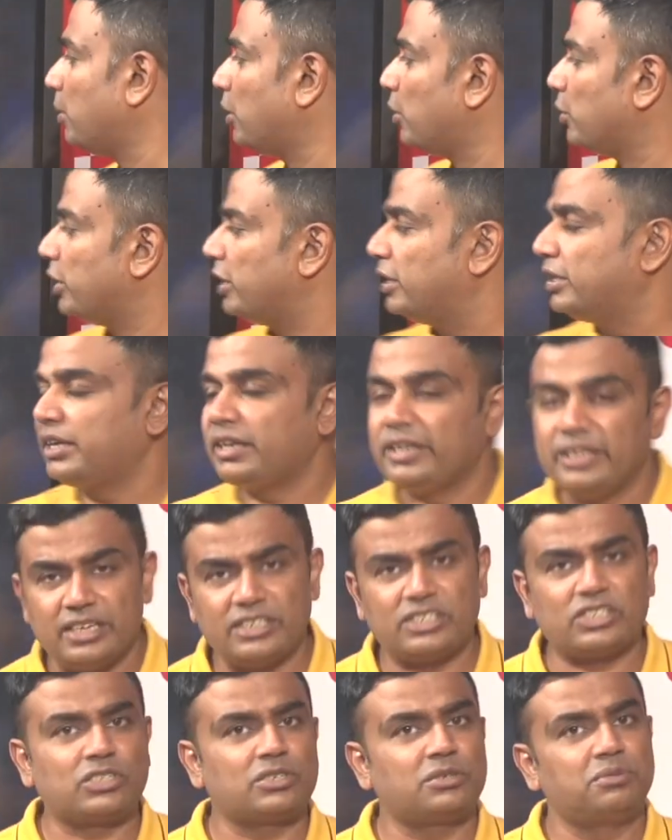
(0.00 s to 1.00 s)
about it that
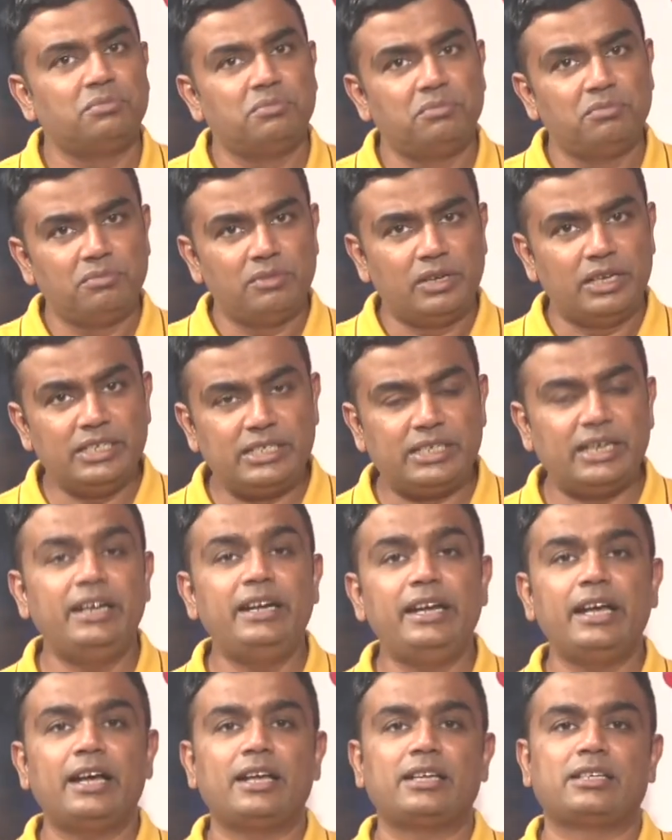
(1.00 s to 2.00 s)
yes, his
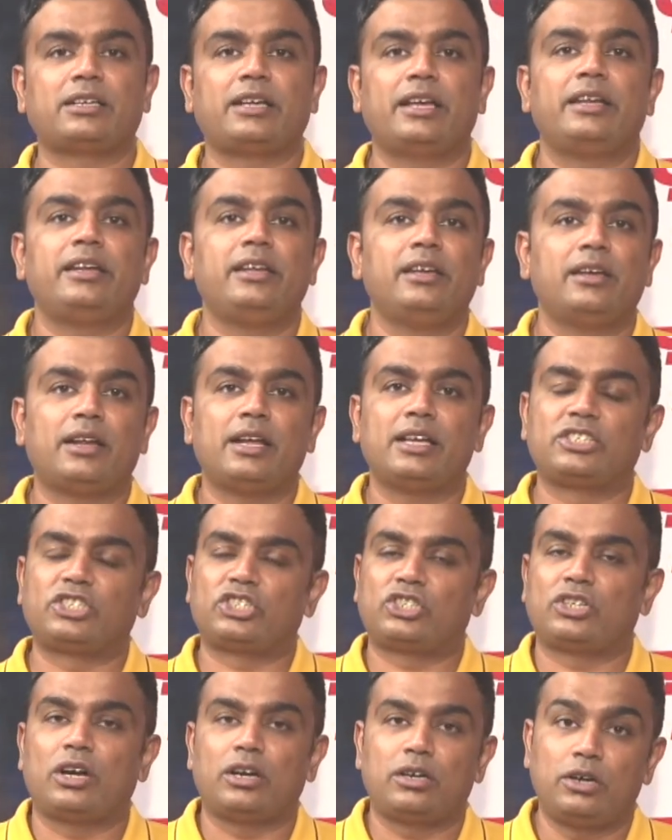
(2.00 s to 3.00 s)
India's career has
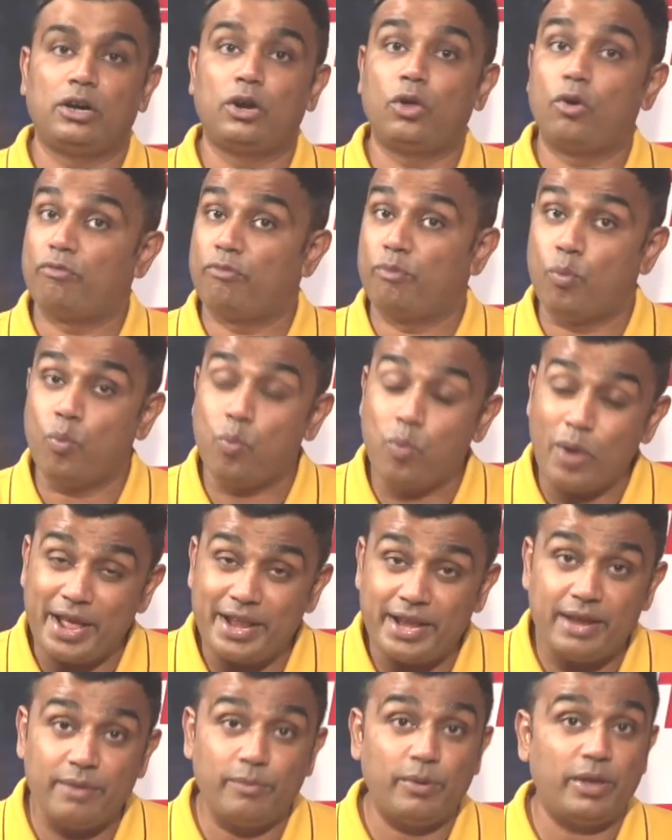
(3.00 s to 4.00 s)
started off
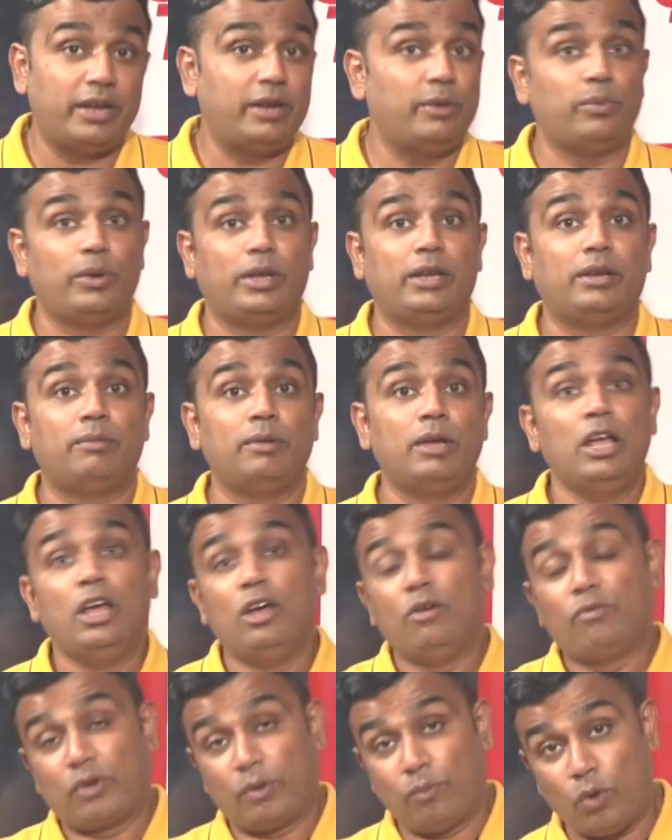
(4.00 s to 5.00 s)
very, very well.
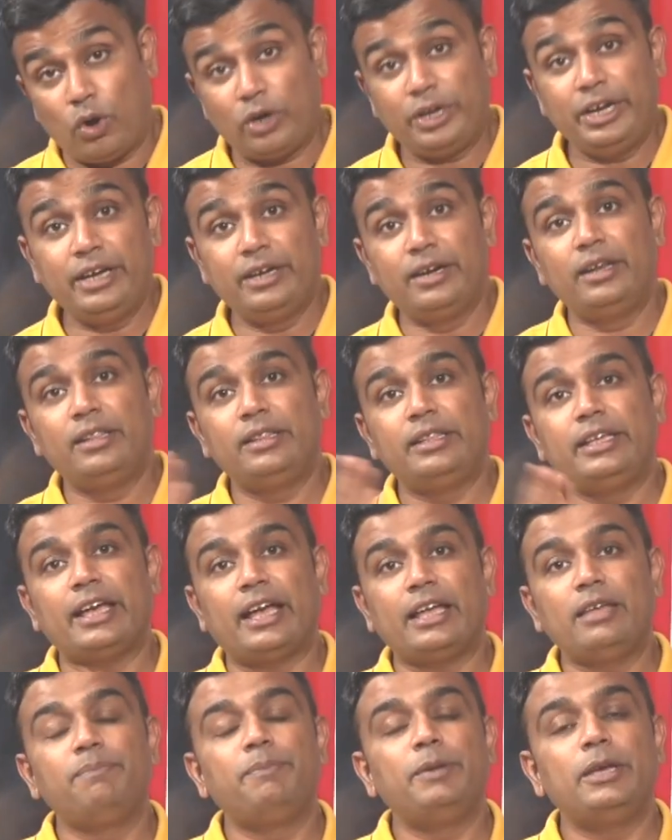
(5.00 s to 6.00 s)
From what he did in the
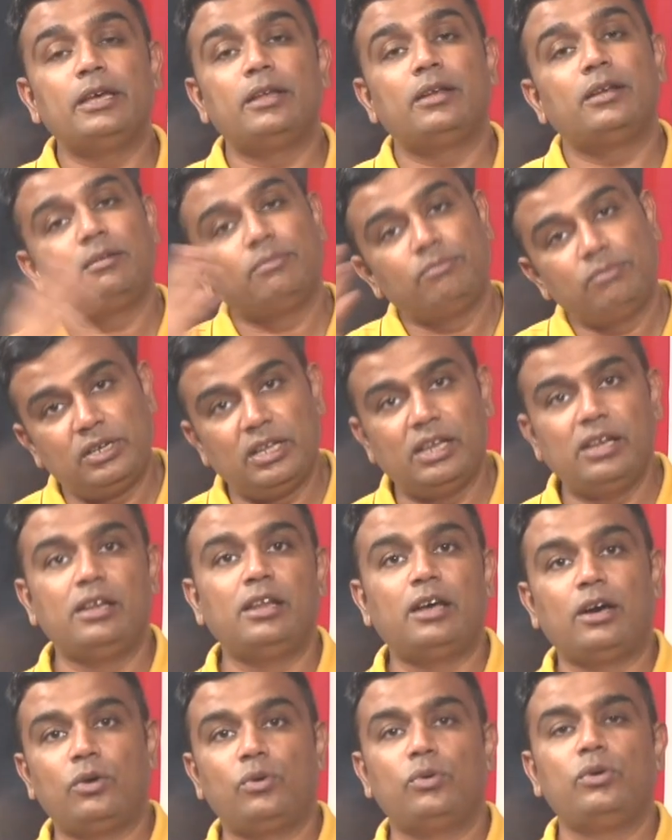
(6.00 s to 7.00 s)
IPL till
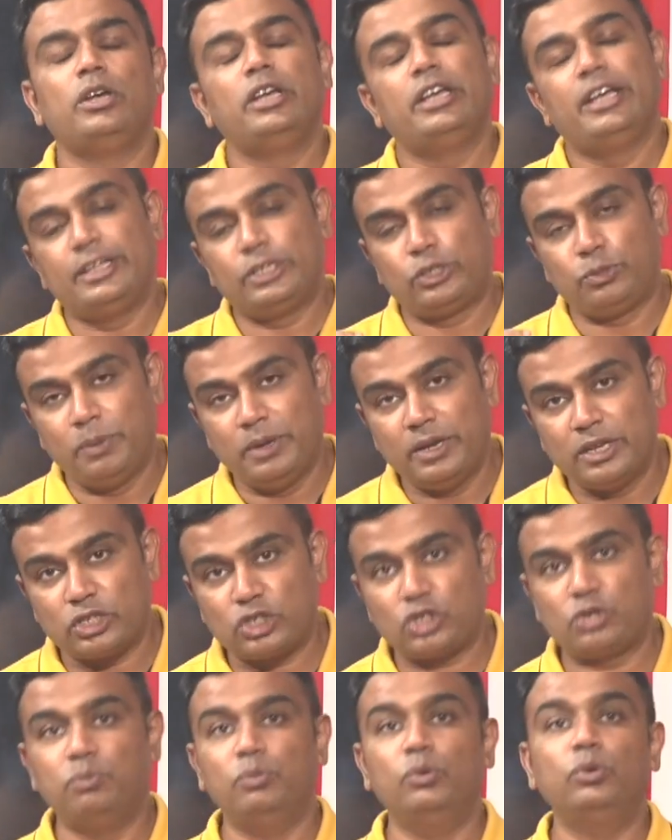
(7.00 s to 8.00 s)
now, it's been a
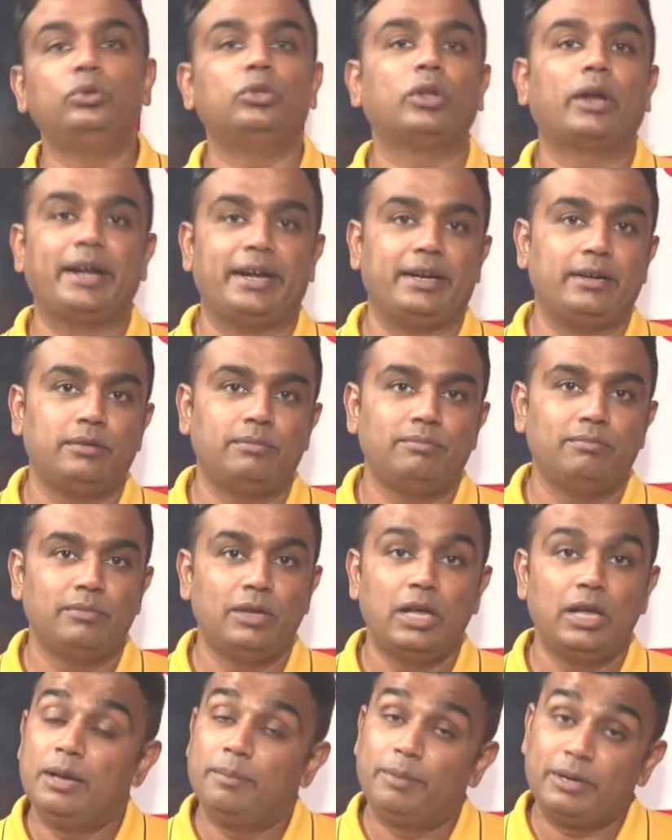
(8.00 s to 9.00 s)
smooth ride.
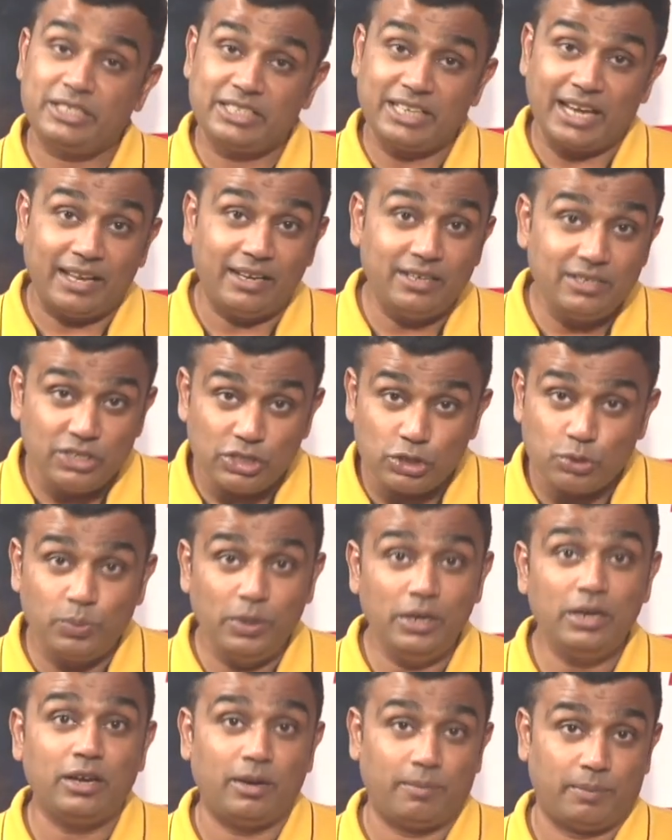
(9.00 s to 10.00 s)
But challenges
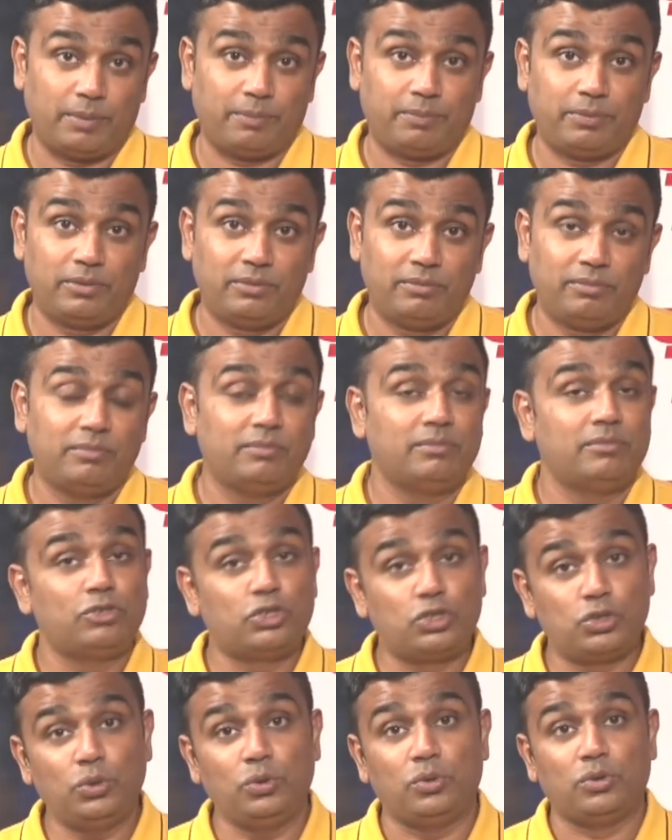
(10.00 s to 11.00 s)
will come up.
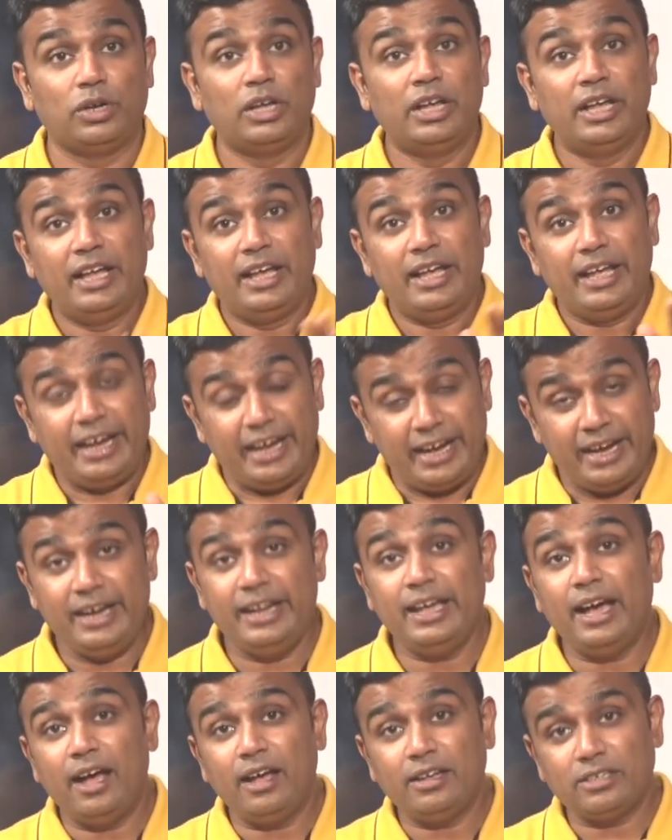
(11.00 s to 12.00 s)
So,
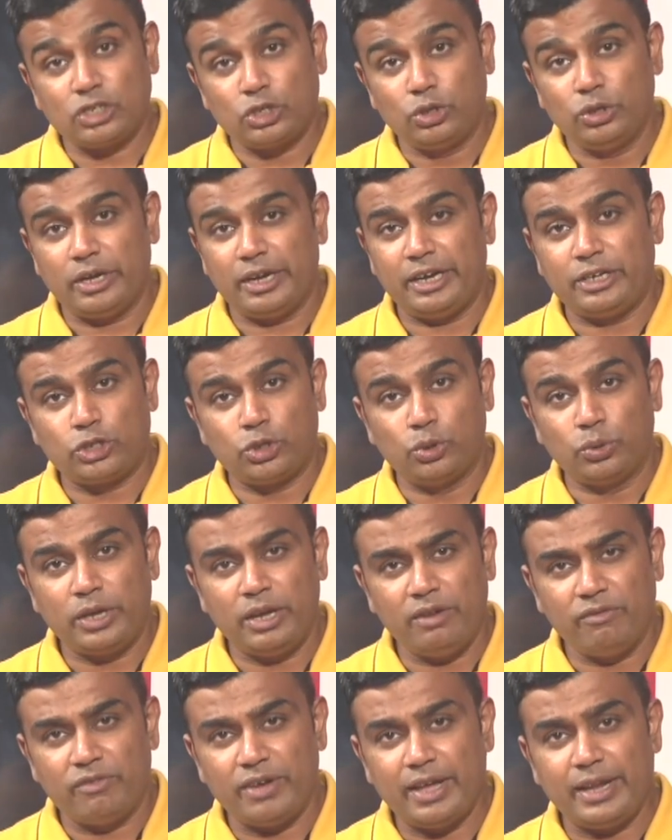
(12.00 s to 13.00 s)
India's, it's
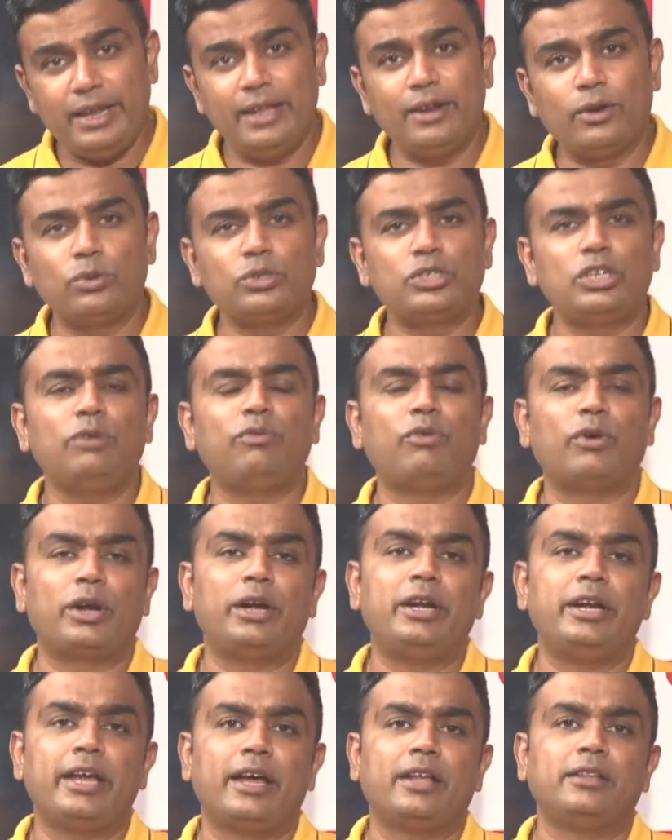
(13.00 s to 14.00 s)
looking very rosy
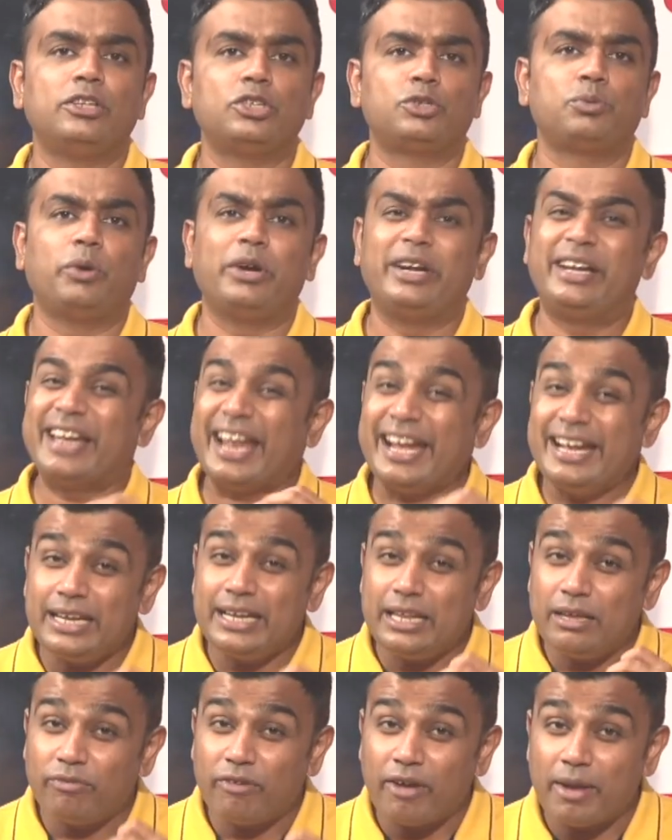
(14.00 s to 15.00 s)
for India at this point.
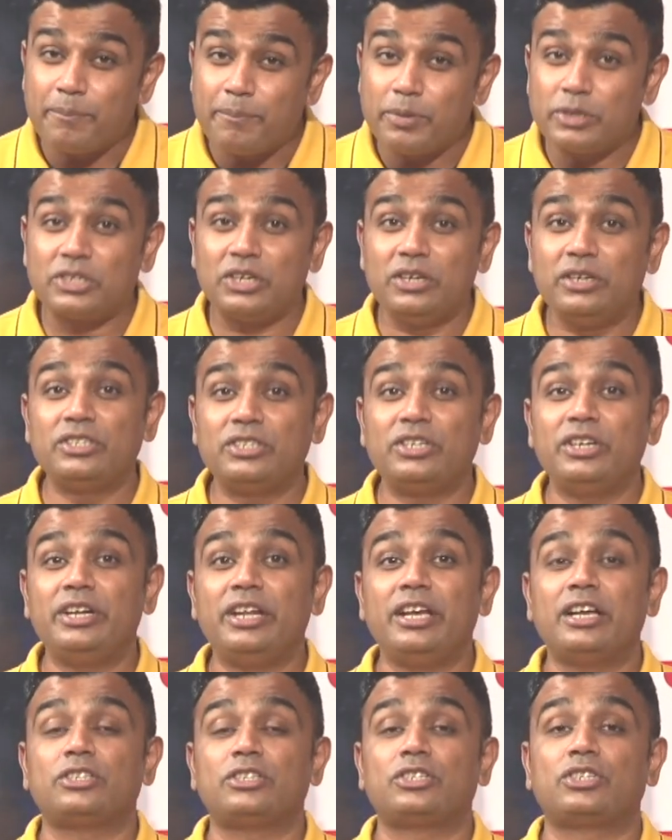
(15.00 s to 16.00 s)
95% is
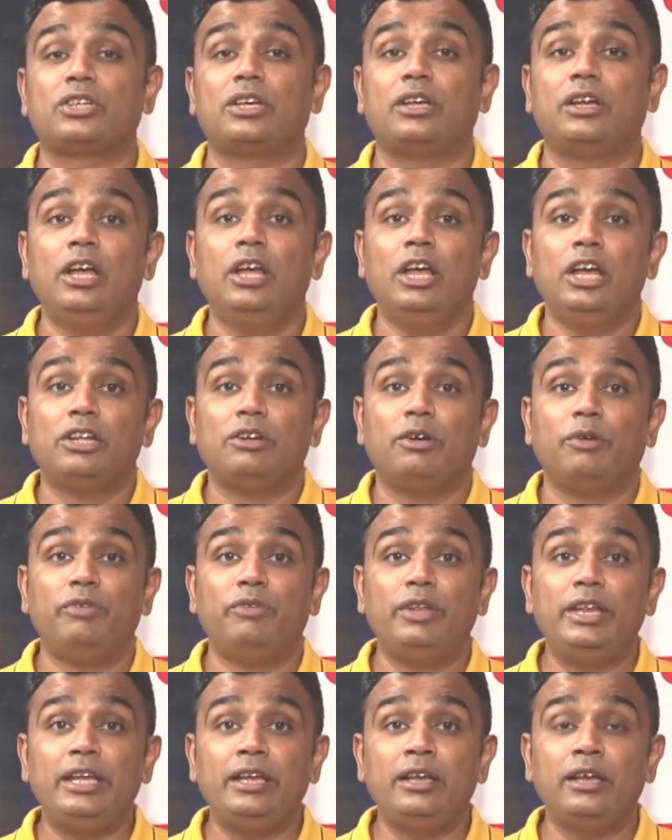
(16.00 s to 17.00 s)
India's
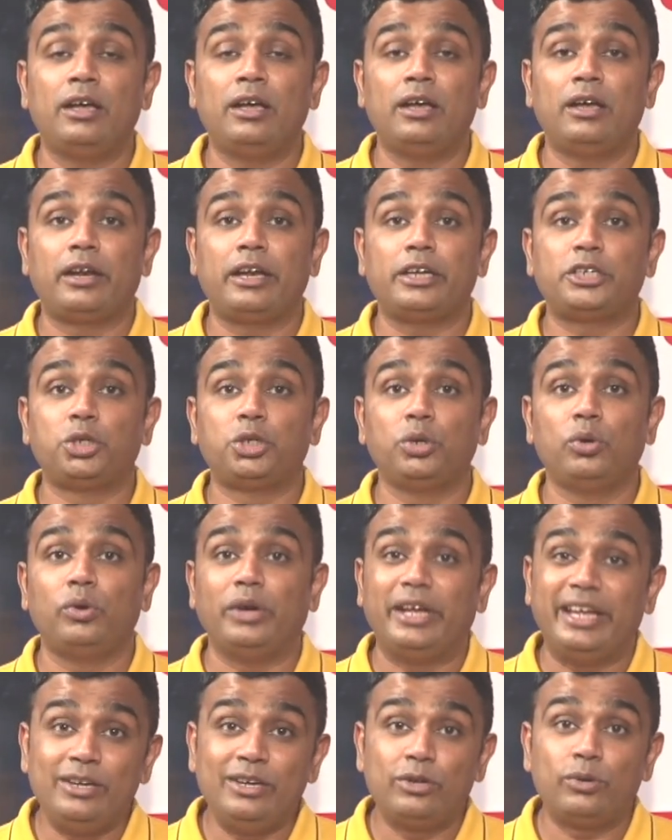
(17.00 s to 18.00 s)
winning
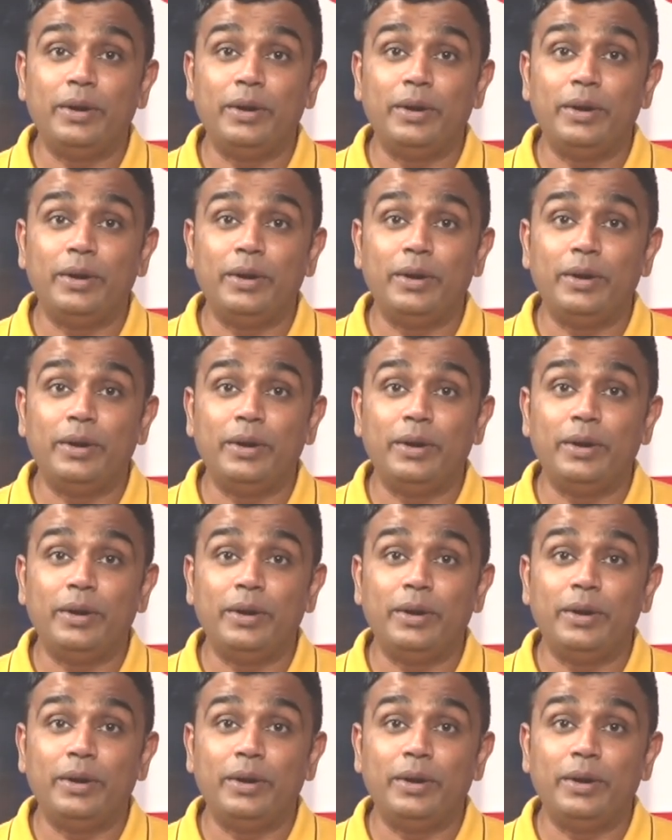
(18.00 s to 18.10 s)
ratio in